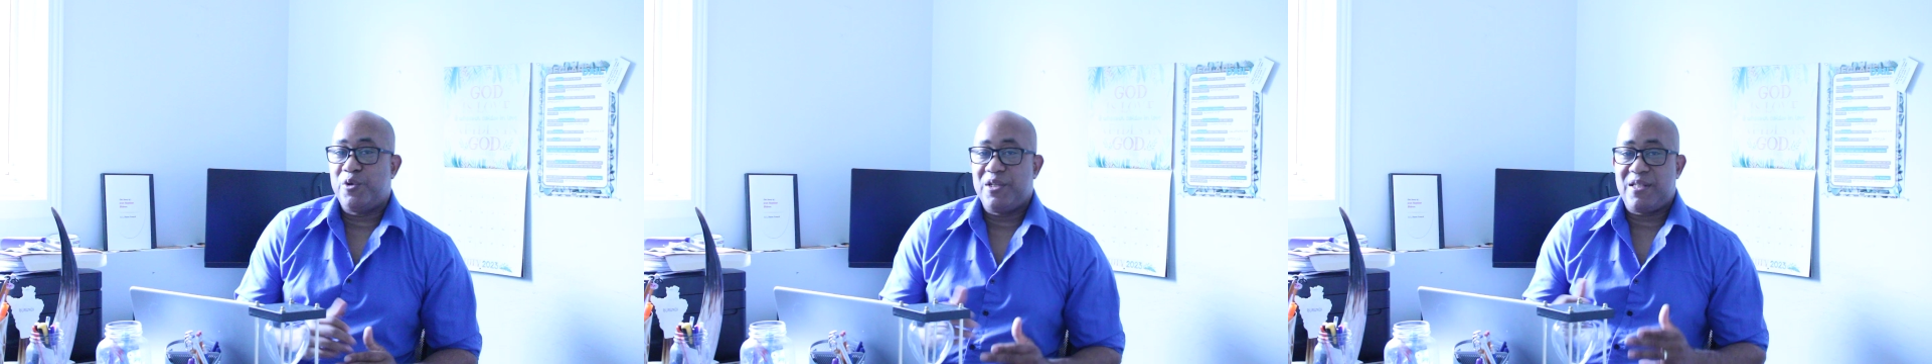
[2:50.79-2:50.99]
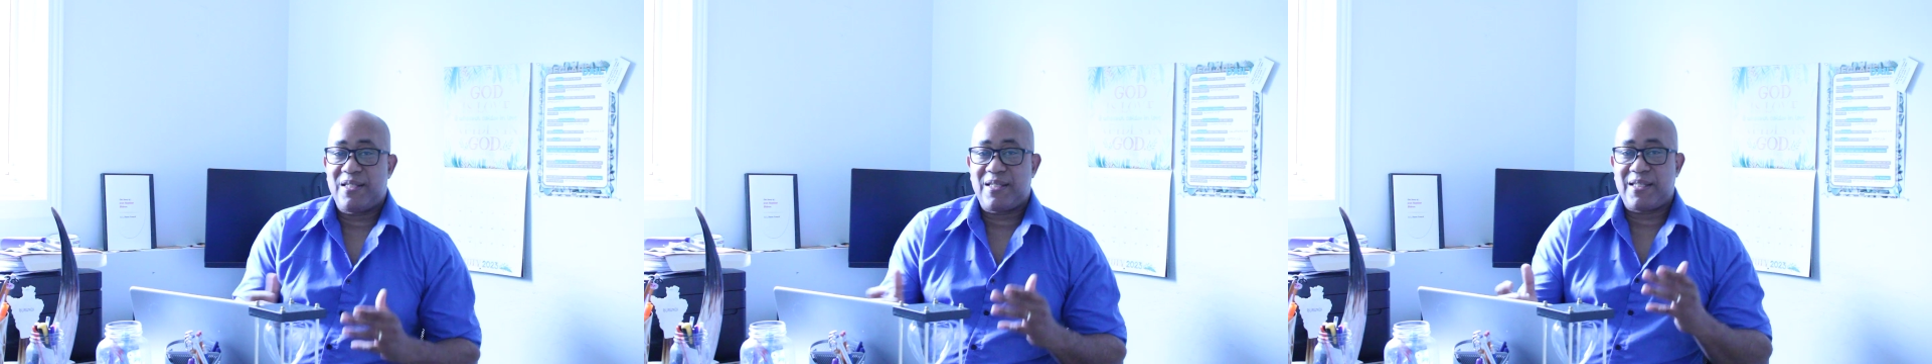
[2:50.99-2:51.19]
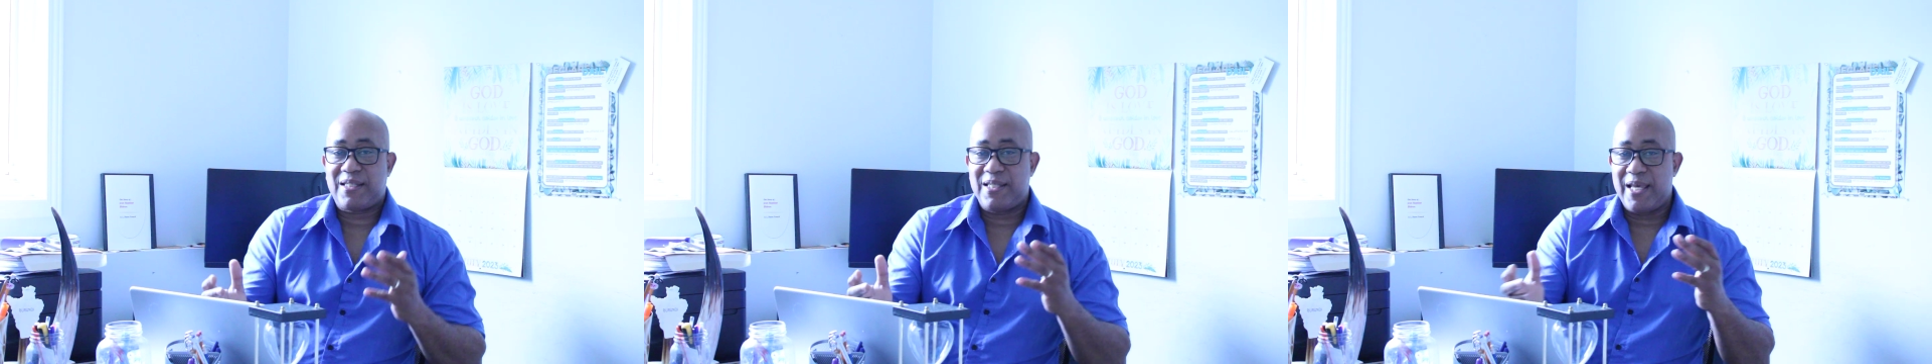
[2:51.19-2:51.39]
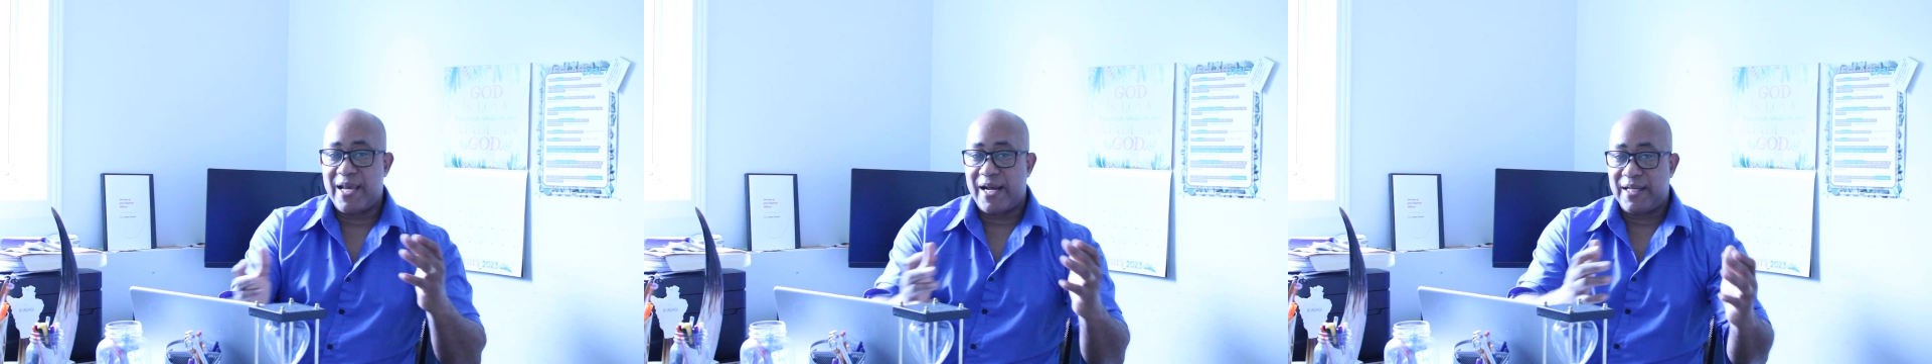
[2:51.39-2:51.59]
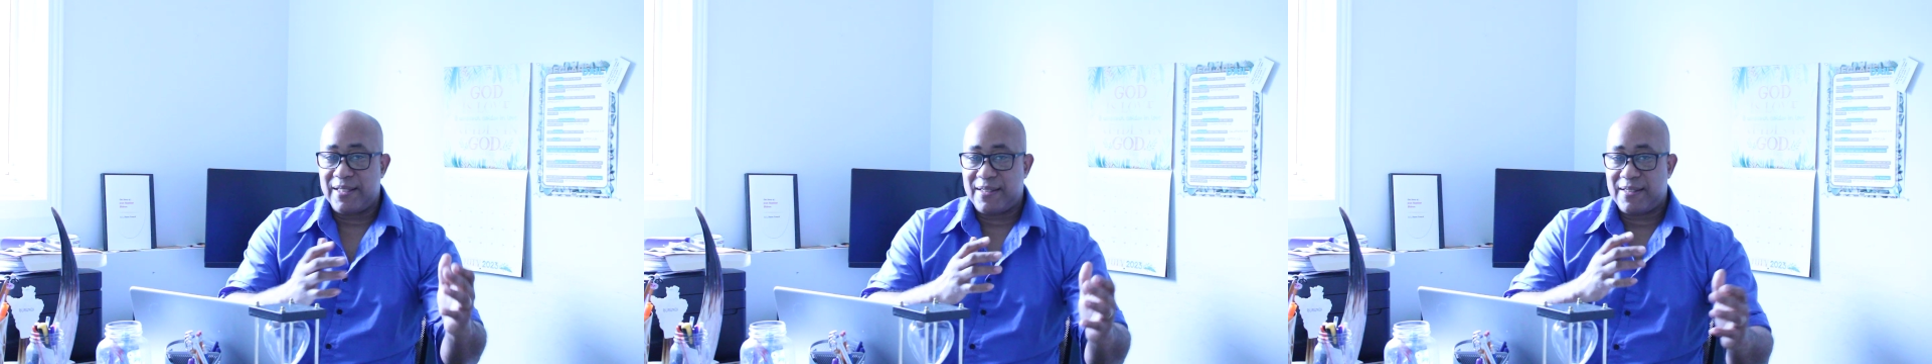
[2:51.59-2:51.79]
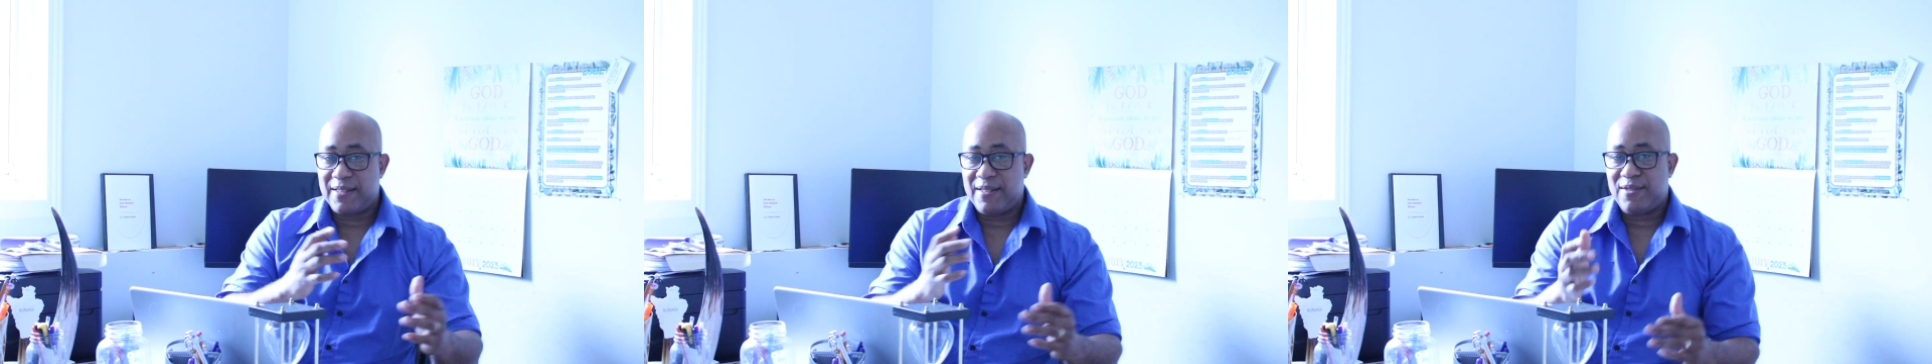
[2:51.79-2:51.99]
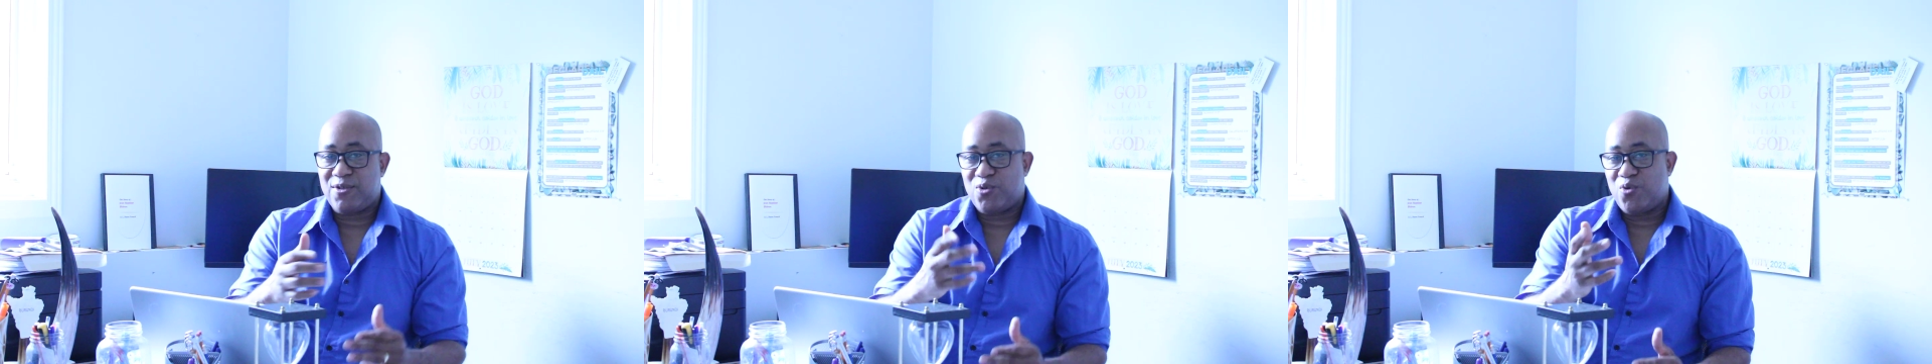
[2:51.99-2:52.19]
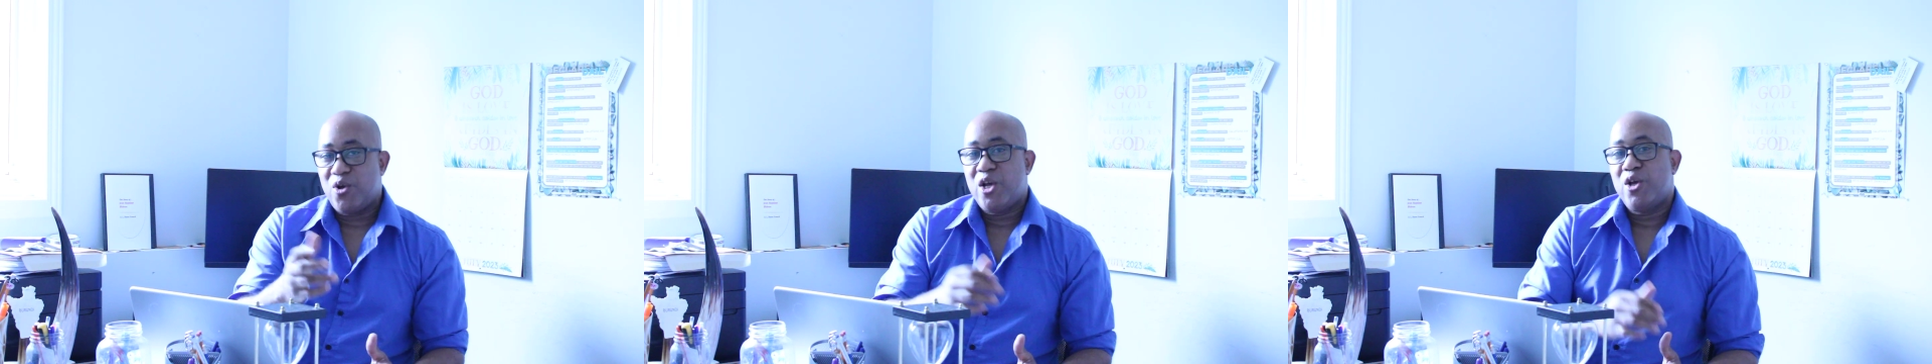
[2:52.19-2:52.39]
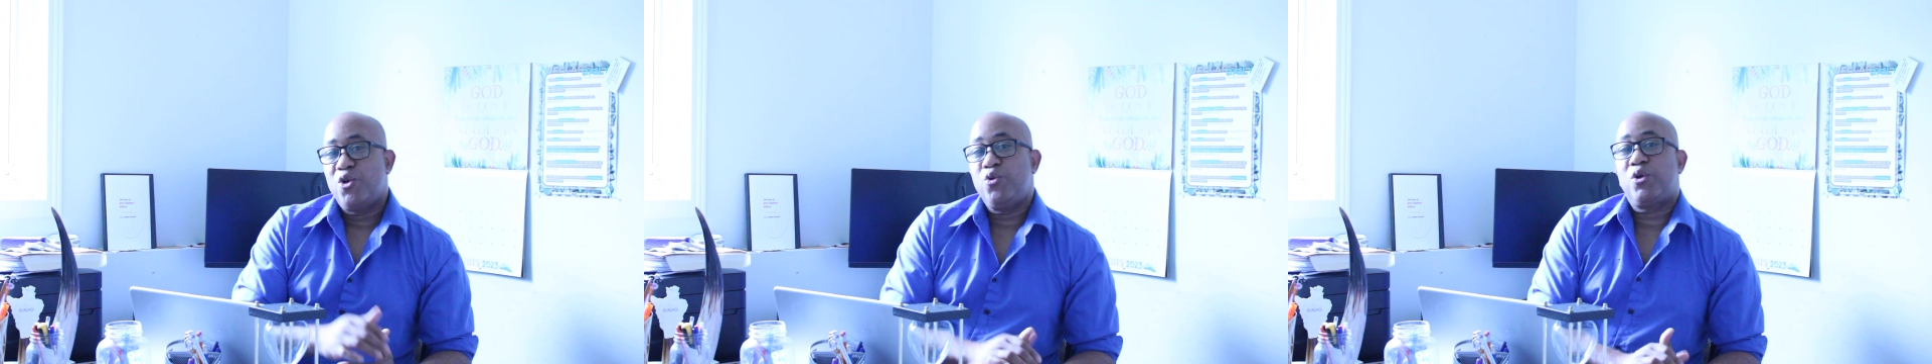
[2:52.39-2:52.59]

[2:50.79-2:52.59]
word seances, so uh,